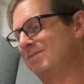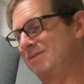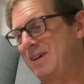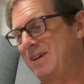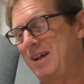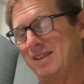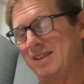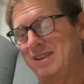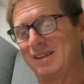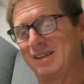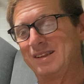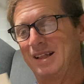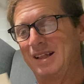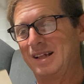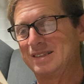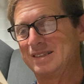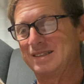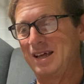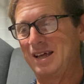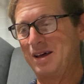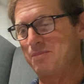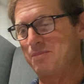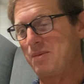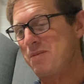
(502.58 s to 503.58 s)
I think that's
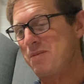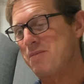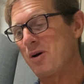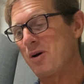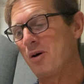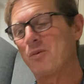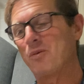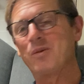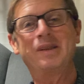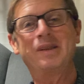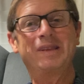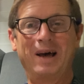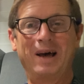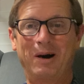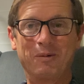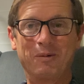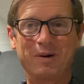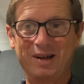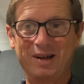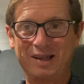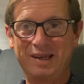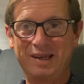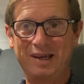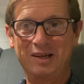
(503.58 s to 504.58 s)
that. Maybe I'll read that
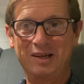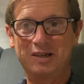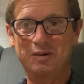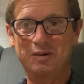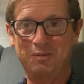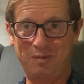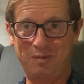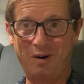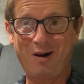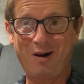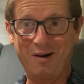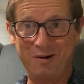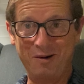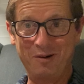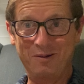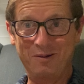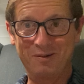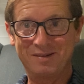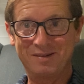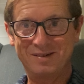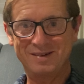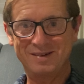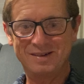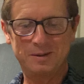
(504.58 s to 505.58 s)
one again tomorrow
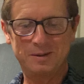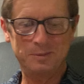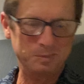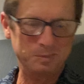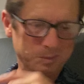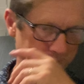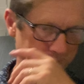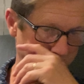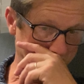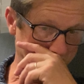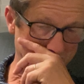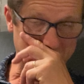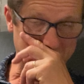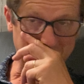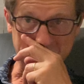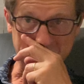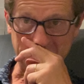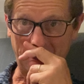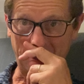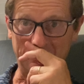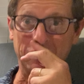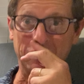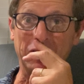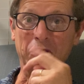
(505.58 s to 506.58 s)
just to
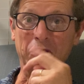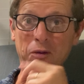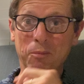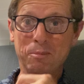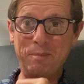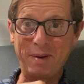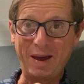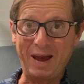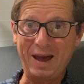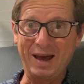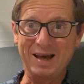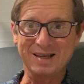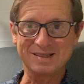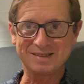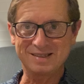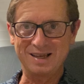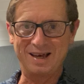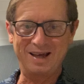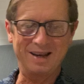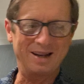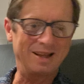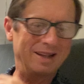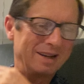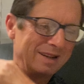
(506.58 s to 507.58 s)
have another pass
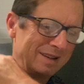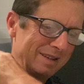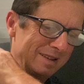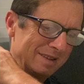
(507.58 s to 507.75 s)
at it.